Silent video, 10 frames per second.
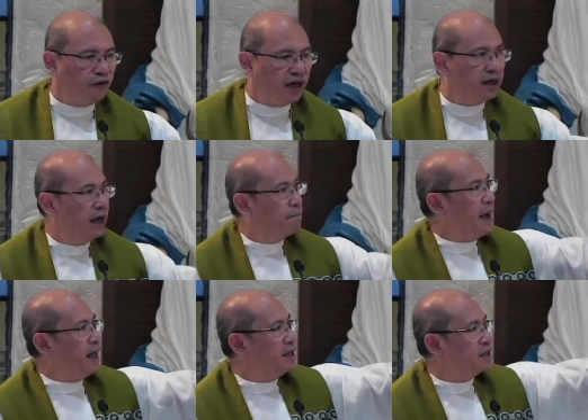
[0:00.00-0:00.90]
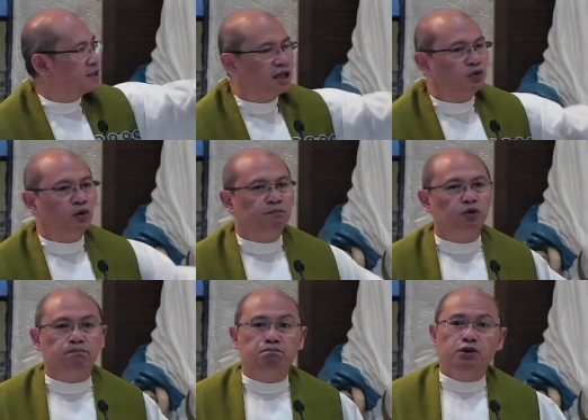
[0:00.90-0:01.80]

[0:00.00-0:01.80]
fake panels that we put